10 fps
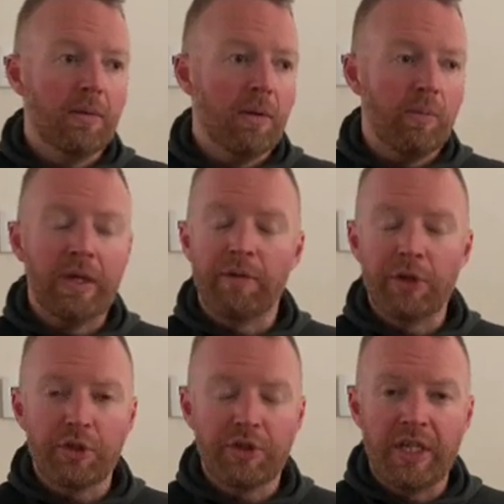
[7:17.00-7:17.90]
Whenever
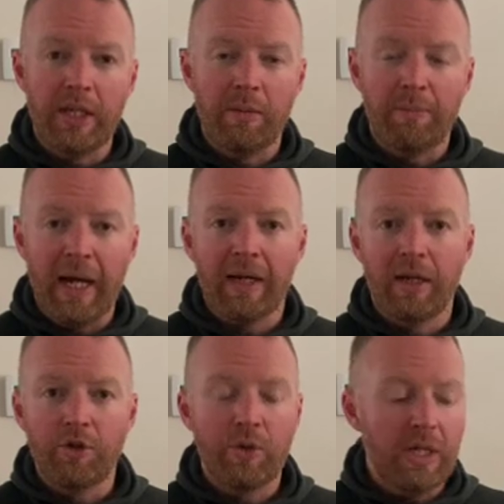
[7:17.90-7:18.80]
you're skiing
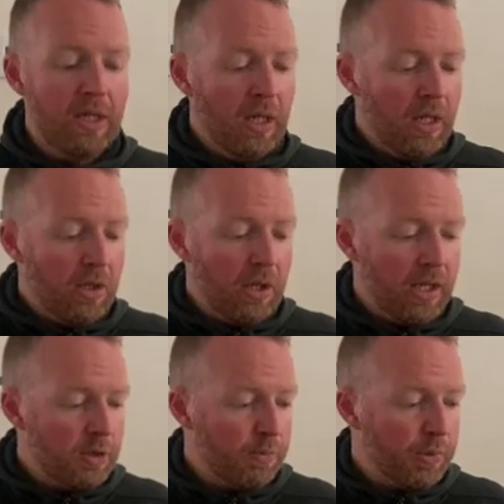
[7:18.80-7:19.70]
backcountry,
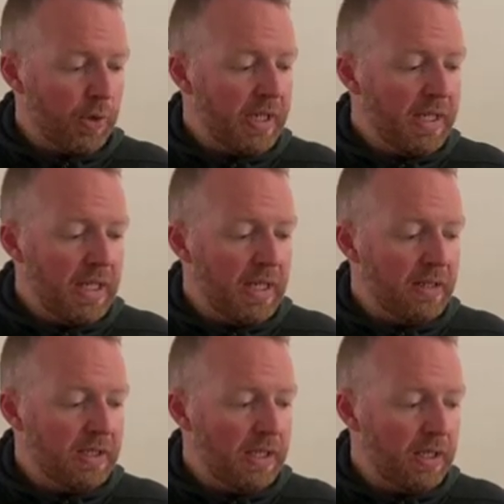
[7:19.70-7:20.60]
it's pretty
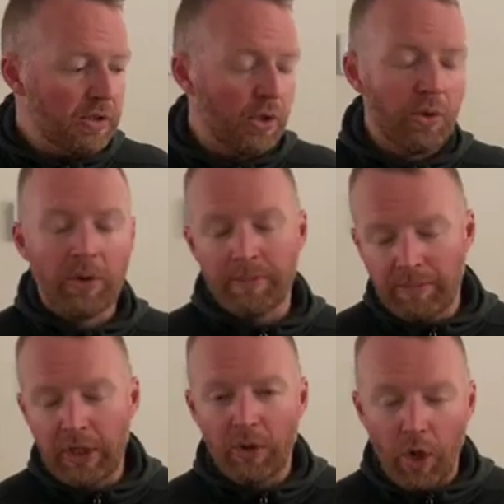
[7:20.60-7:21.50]
easy to, or
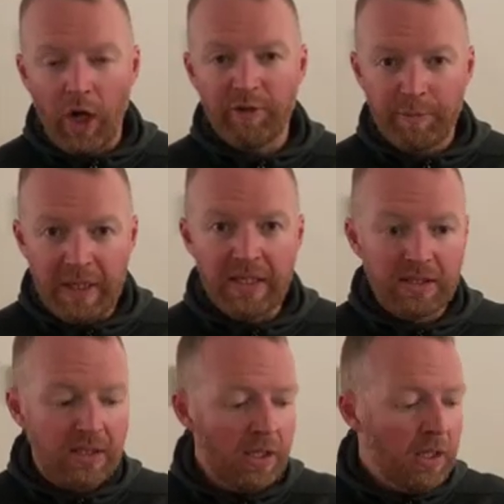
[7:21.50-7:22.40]
you know,
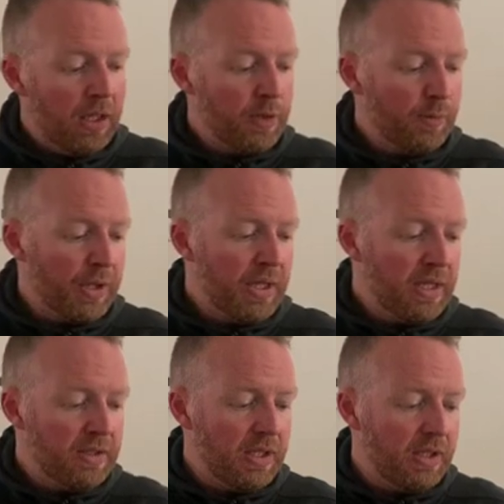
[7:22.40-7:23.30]
off-piste, it's pretty
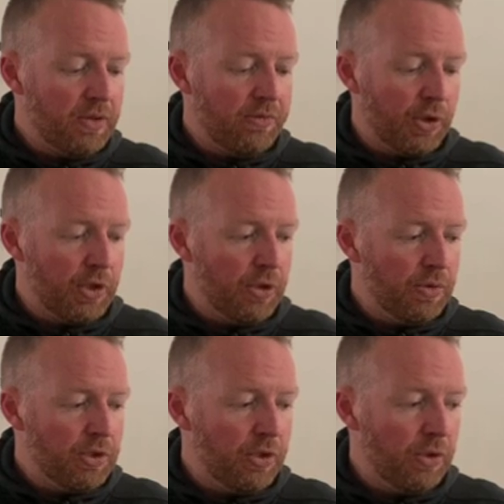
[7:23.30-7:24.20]
easy for
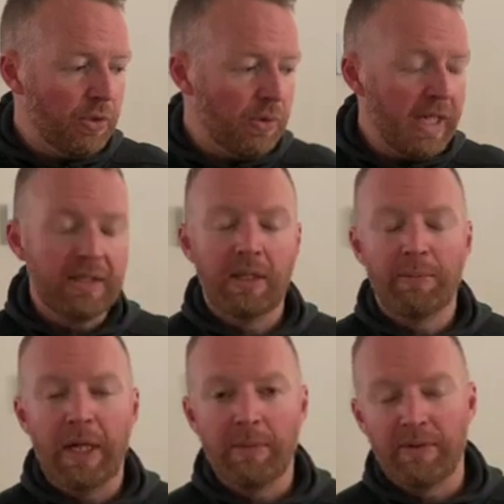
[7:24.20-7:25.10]
you to get to the
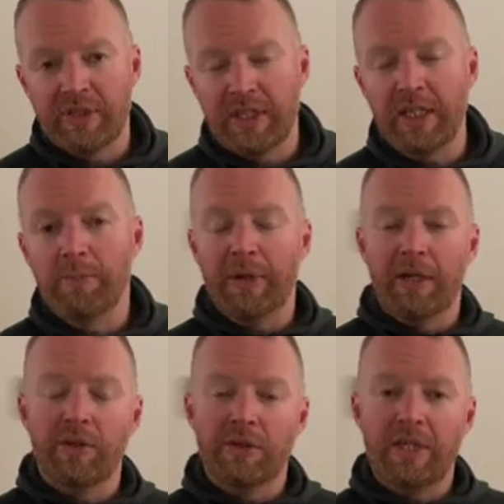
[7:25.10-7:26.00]
bottom of a ski,
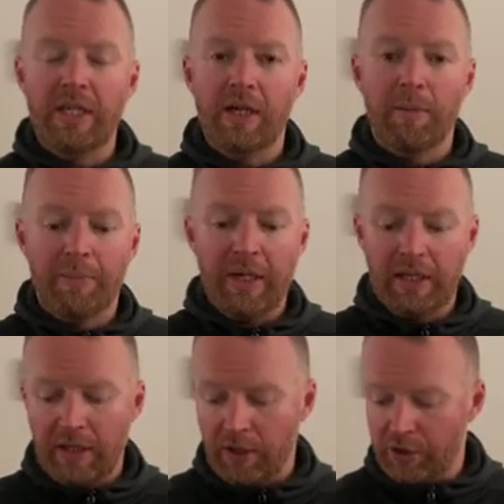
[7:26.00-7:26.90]
pick your ski up, and
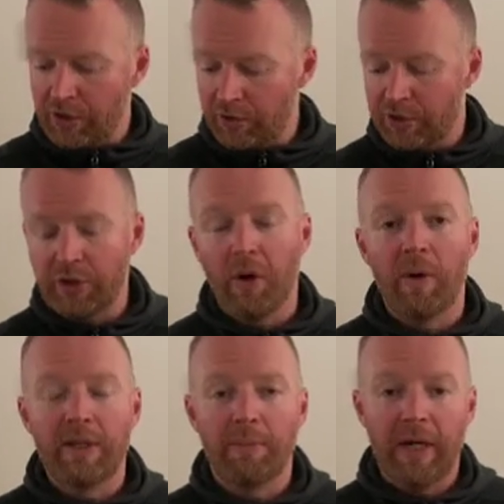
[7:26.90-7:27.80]
then there's still snow
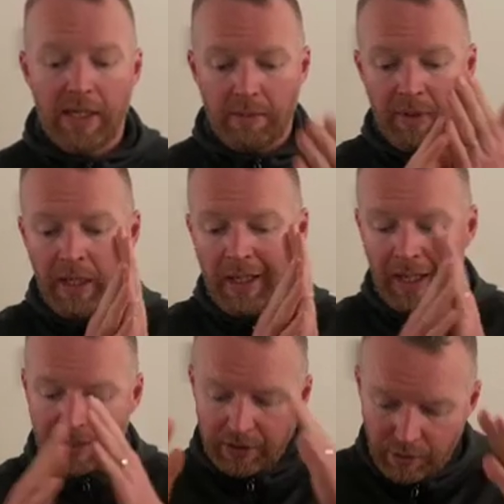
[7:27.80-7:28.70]
on the bottom,
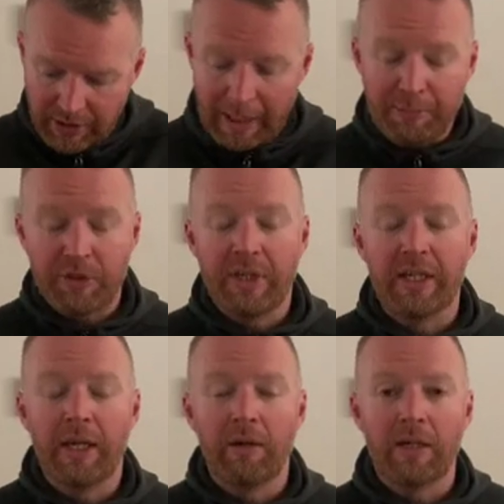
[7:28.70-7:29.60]
and then you slap your skin
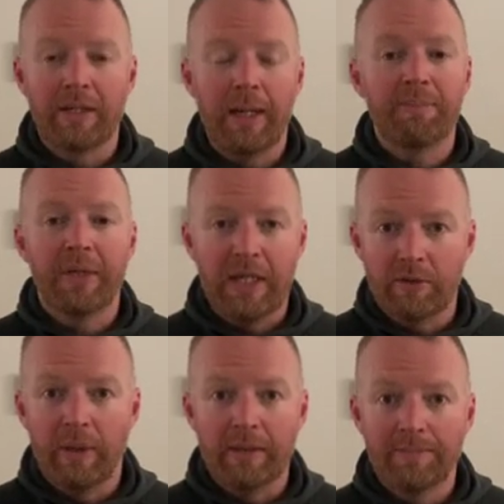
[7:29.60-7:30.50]
down on top, and guess
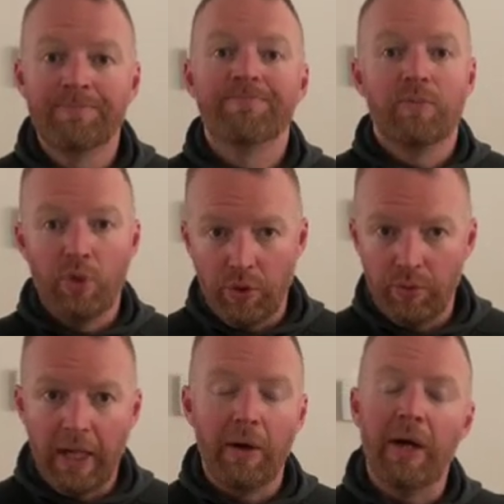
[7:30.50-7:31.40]
what? You
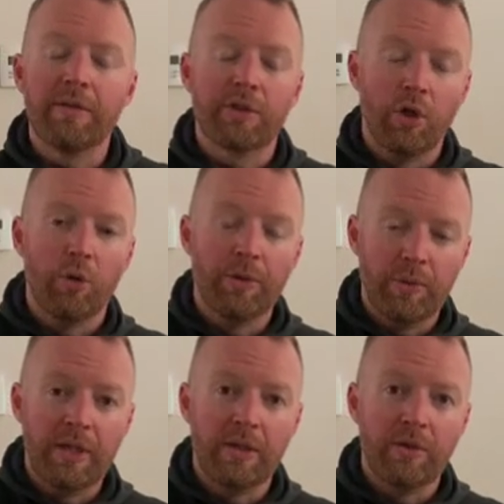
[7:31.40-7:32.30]
now have snow
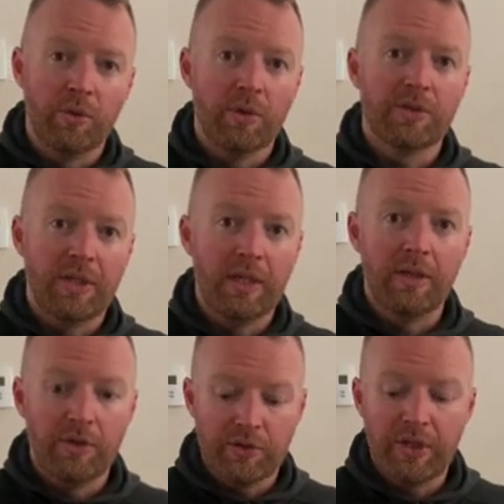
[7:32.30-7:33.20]
between your skin
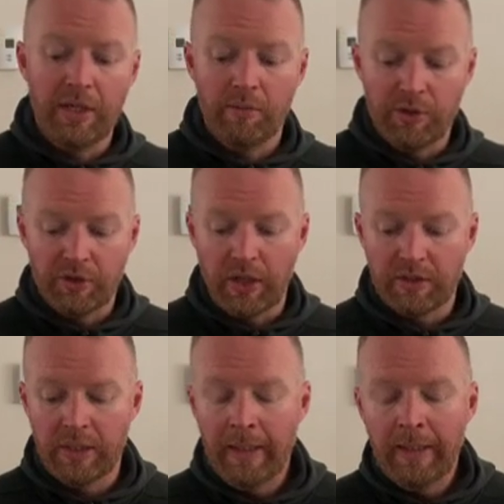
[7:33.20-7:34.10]
and your ski, which
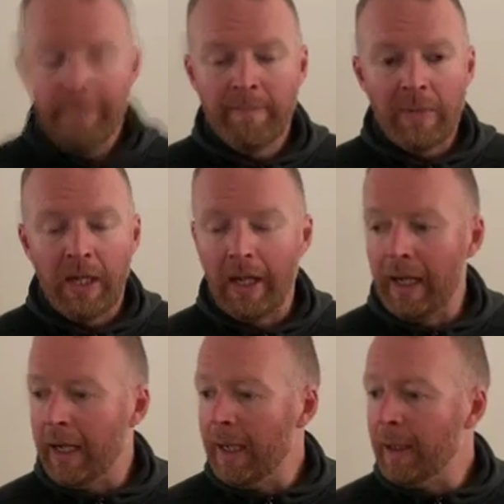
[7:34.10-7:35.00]
sucks.
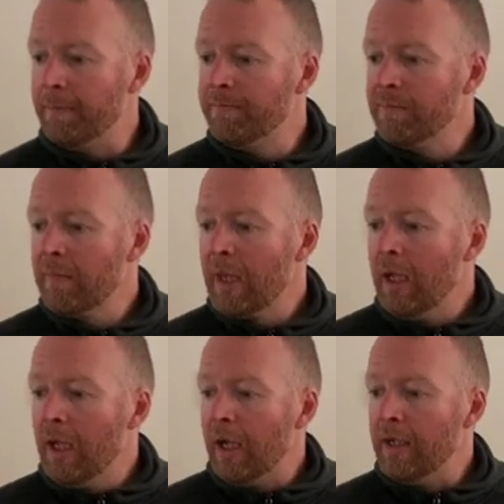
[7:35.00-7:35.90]

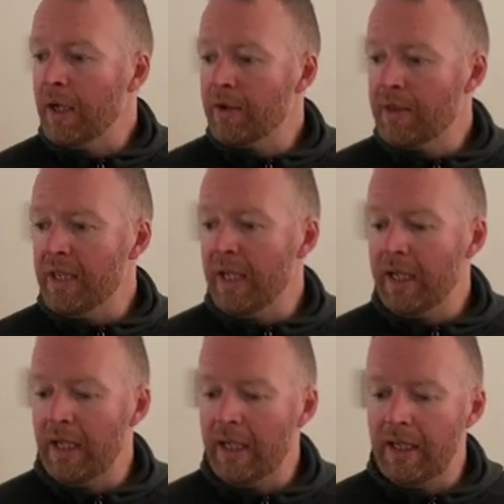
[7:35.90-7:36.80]
Another
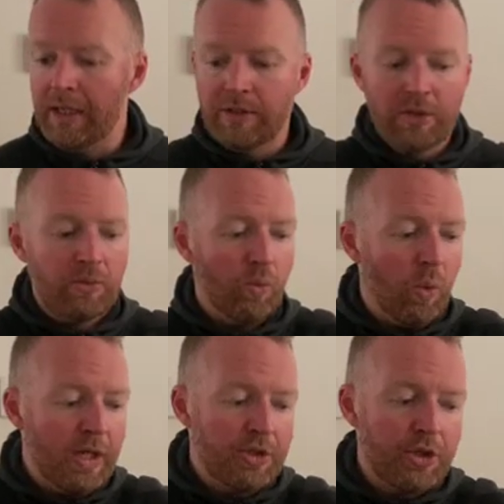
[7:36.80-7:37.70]
thing is,
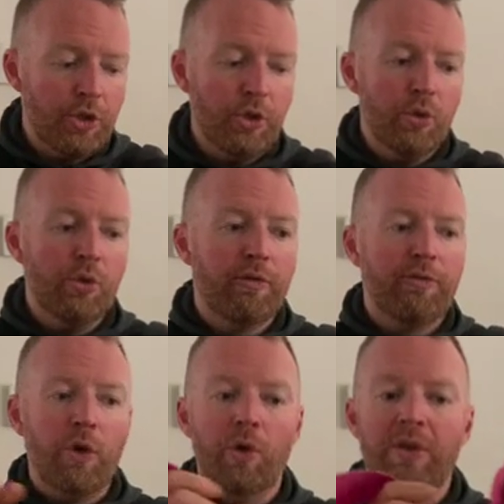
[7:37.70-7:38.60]
once you
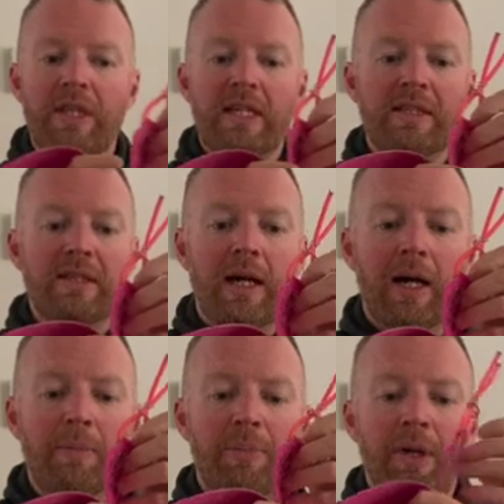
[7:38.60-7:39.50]
fold these
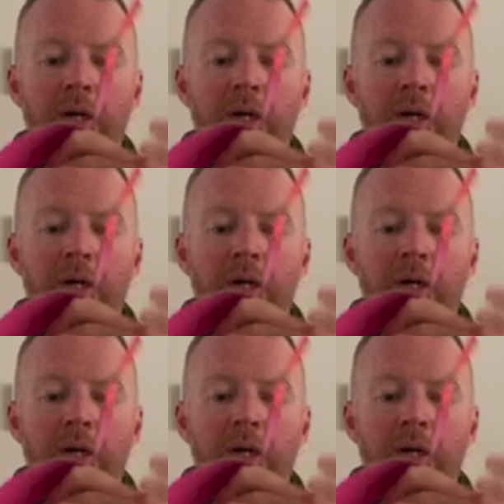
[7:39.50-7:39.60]
up,